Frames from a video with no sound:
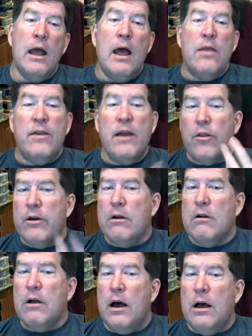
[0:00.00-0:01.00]
The
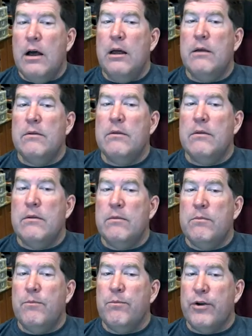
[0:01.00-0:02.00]
other
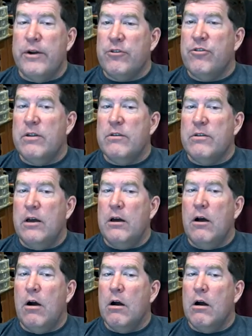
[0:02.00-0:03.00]
predictions that
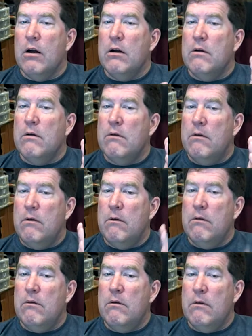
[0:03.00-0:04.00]
are
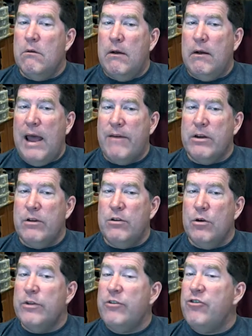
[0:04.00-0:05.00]
having to
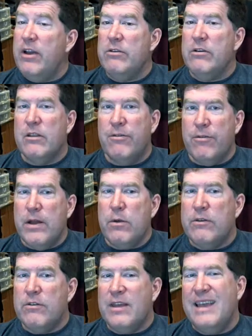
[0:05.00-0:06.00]
do with changing the
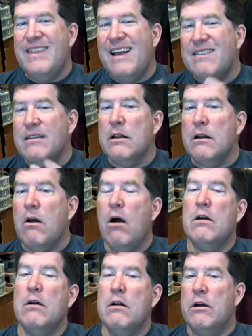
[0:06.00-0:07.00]
frequency, and that's a little
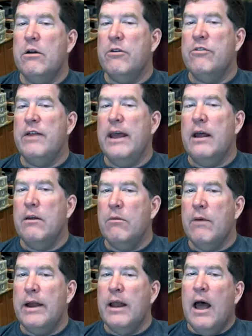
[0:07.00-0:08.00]
harder to understand,
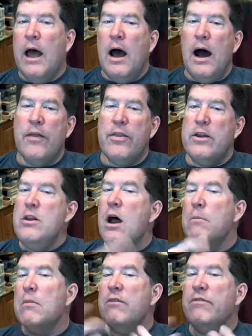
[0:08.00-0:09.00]
right? The
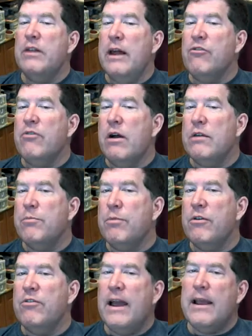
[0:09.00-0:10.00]
number of electrons
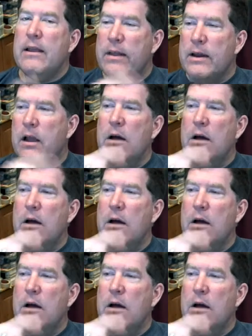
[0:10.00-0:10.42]
per second that come